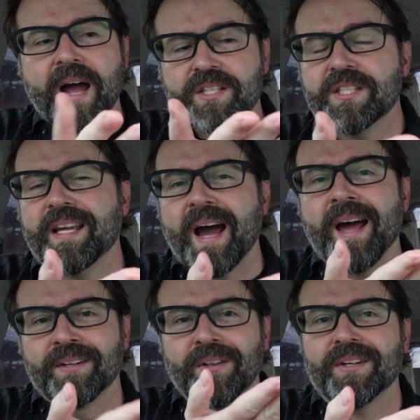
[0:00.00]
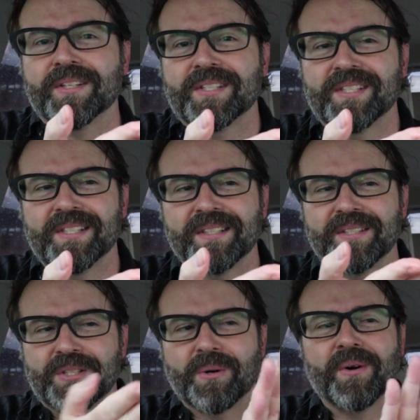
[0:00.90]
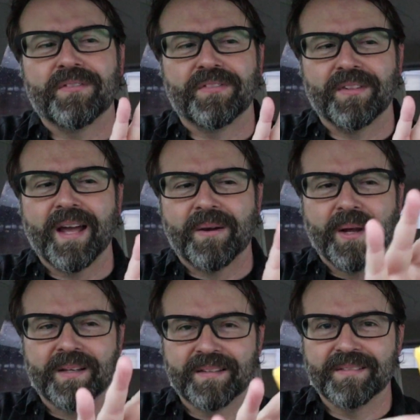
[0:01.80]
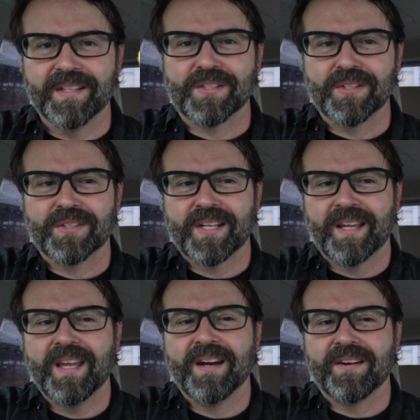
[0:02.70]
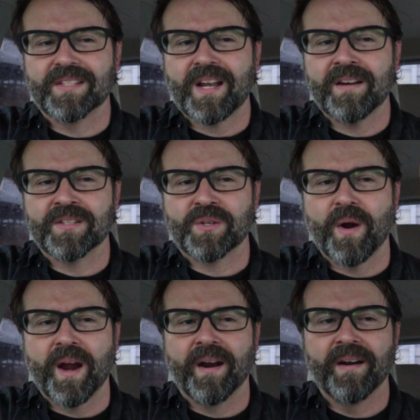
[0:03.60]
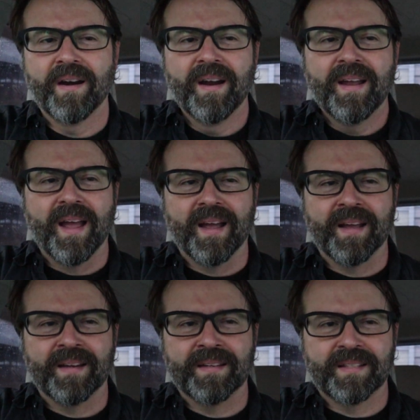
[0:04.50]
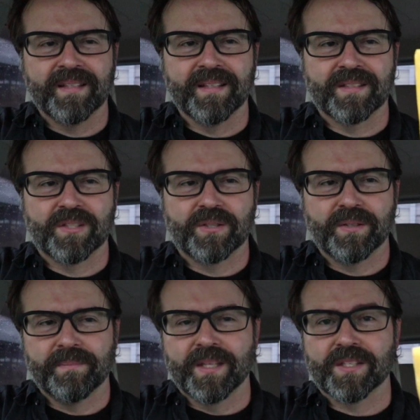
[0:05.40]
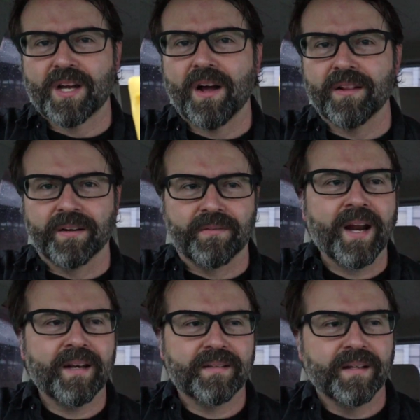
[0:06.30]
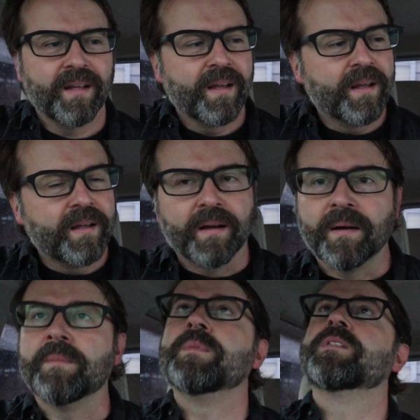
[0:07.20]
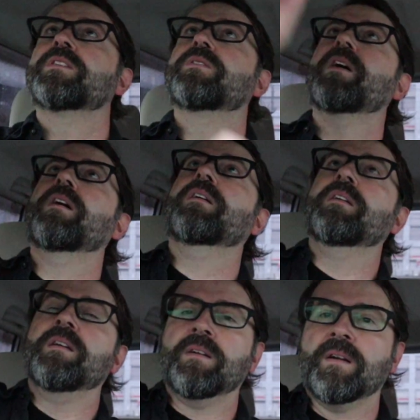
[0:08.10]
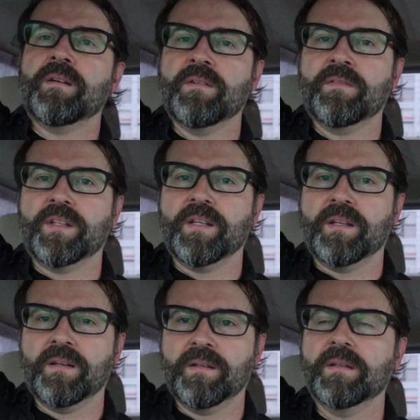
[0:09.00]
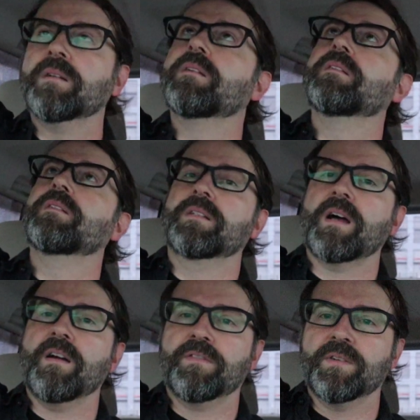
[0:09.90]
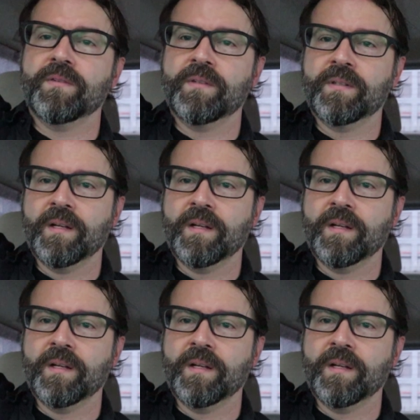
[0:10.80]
actually kind of looks sort of like what this looks like here. It's kind of square, and it's this color, right? Is it too dark in here? I don't know if the typhoon...